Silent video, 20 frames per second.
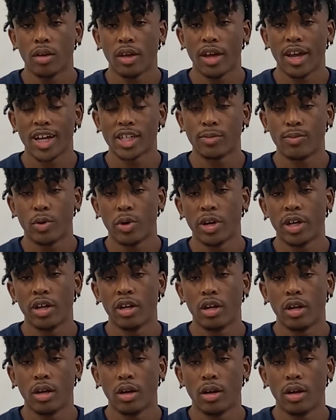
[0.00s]
export
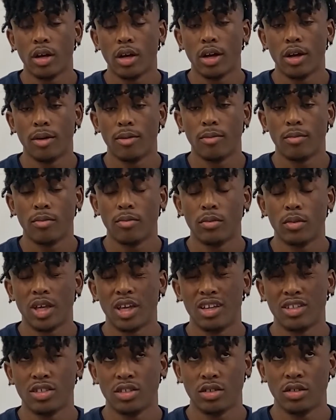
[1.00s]
into
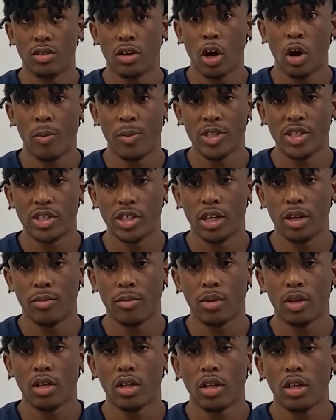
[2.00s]

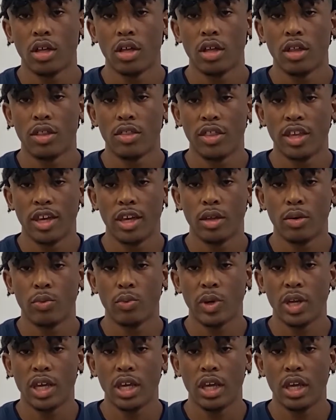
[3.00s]
OpenSim, then
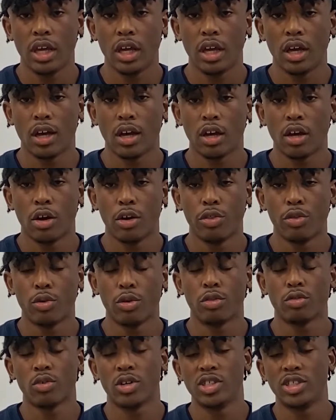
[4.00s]
we go through
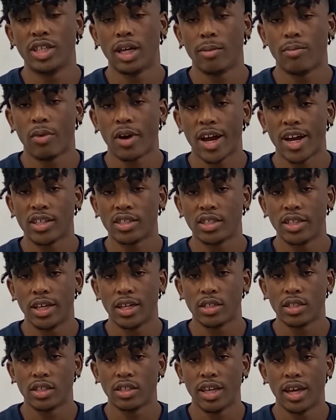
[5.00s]
a 3-step
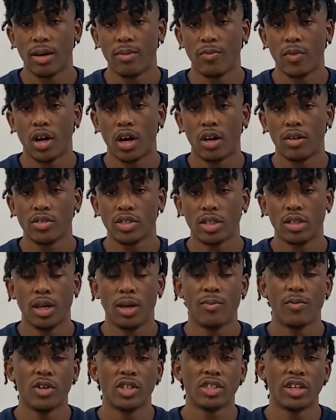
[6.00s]
process that involves
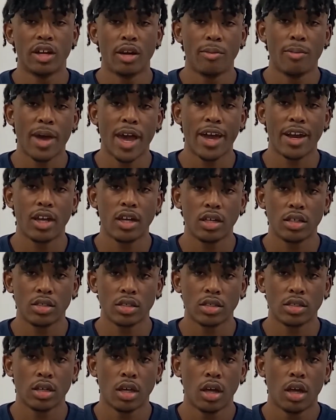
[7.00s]
inverse
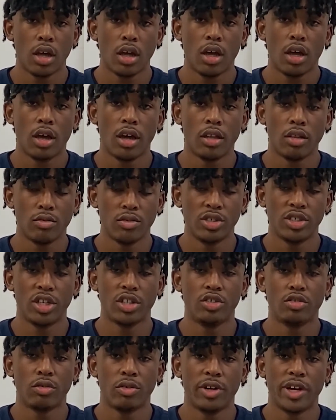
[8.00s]
kinematics, the
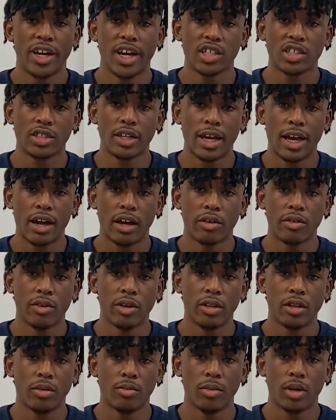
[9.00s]
residual reduction
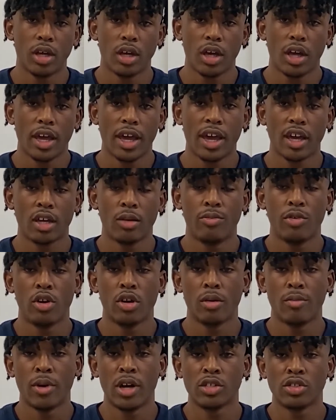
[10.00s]
algorithm, and
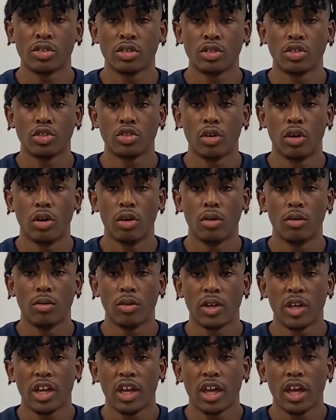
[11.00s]
computer muscle control.
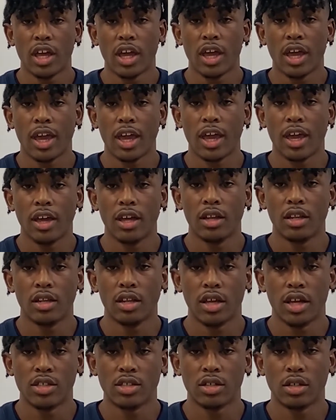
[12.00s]

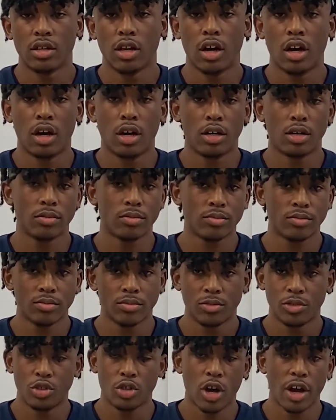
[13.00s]
And it's a
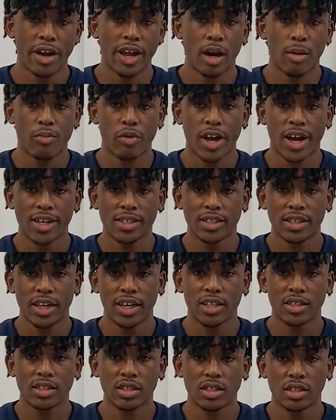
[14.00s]
long, drawn-out
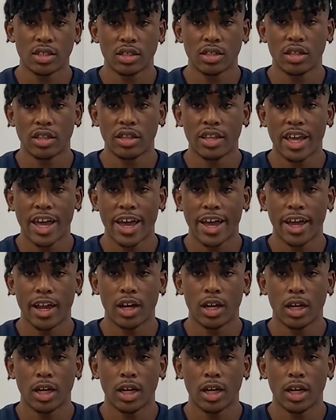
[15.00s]
process that